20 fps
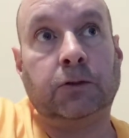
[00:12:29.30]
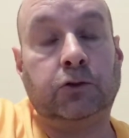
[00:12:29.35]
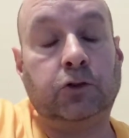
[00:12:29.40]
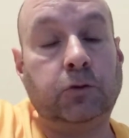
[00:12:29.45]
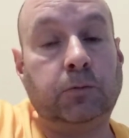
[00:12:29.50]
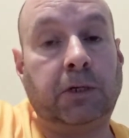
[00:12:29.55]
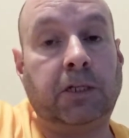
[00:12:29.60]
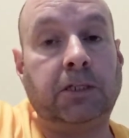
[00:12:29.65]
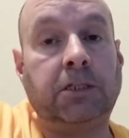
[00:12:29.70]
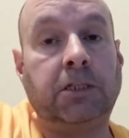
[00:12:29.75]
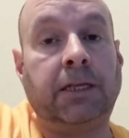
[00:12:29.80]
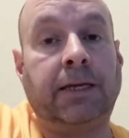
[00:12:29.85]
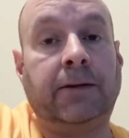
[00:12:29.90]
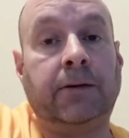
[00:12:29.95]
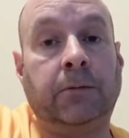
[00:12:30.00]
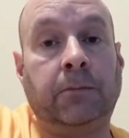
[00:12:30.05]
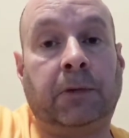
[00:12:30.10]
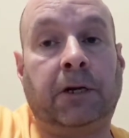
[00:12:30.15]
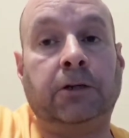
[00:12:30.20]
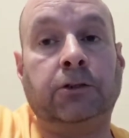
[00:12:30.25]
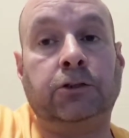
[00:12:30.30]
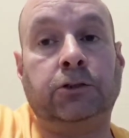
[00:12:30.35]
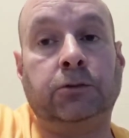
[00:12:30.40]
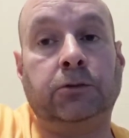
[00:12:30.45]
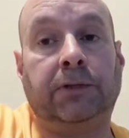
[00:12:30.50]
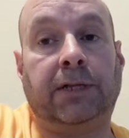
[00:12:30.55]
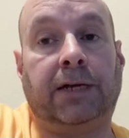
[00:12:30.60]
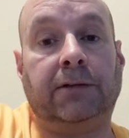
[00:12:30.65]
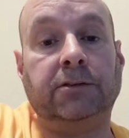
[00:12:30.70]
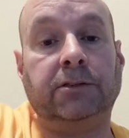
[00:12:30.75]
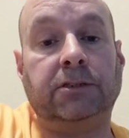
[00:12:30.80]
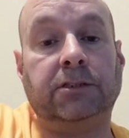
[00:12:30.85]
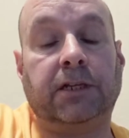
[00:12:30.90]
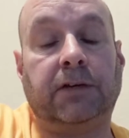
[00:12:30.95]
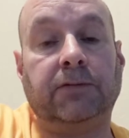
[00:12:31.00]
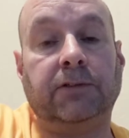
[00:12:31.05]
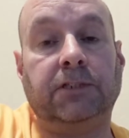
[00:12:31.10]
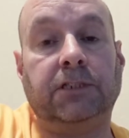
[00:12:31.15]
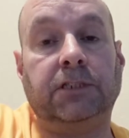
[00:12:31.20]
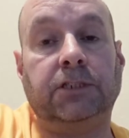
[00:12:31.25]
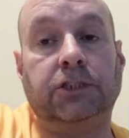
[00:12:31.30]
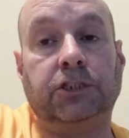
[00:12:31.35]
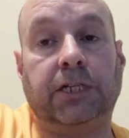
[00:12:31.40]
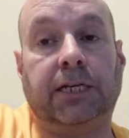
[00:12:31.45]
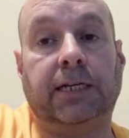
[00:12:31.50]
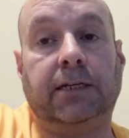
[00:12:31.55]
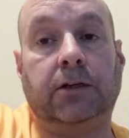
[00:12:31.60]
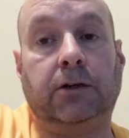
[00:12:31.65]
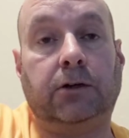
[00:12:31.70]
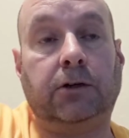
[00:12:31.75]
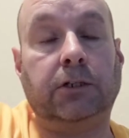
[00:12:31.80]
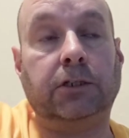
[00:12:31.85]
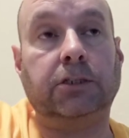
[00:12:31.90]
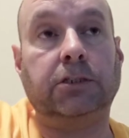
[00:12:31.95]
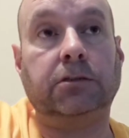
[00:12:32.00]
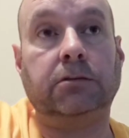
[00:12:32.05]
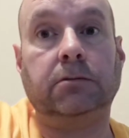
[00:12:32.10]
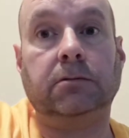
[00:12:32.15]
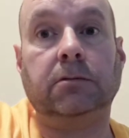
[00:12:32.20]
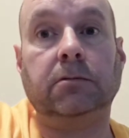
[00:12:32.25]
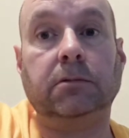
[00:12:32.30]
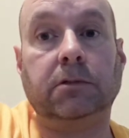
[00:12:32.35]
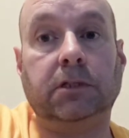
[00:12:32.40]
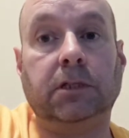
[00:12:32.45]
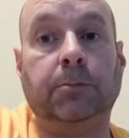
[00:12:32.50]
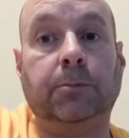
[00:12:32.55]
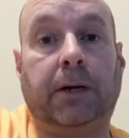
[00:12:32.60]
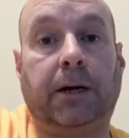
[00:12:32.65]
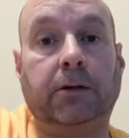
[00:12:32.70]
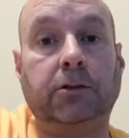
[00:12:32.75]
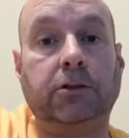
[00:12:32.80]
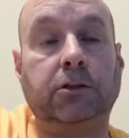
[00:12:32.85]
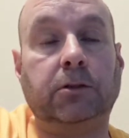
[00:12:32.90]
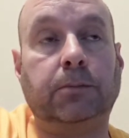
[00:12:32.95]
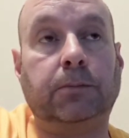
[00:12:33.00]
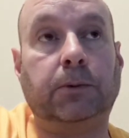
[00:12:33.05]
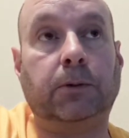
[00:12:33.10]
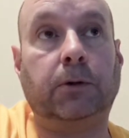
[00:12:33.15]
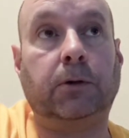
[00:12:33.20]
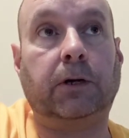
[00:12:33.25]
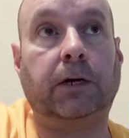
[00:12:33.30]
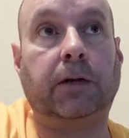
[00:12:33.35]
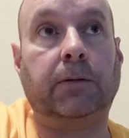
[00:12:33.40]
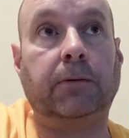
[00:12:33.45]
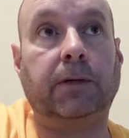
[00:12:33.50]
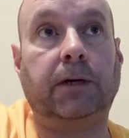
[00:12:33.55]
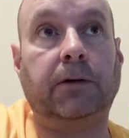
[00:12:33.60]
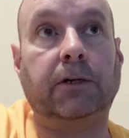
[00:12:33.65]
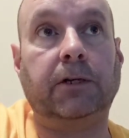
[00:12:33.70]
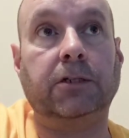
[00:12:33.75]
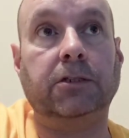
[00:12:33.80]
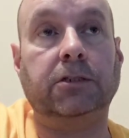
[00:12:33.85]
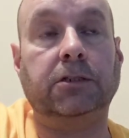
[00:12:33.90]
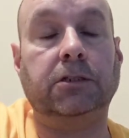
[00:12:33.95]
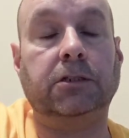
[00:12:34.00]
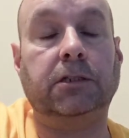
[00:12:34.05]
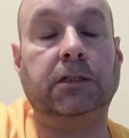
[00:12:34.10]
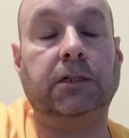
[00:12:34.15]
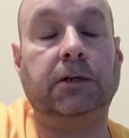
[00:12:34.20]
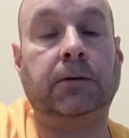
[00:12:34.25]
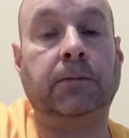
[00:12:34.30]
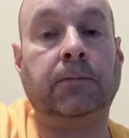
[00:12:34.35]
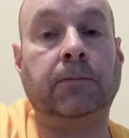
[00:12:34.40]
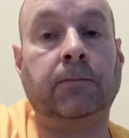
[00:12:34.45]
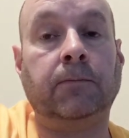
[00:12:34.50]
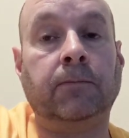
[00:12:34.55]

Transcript: 2 months later, March 2017, Jay Curtis departs the program. Now here's the deal.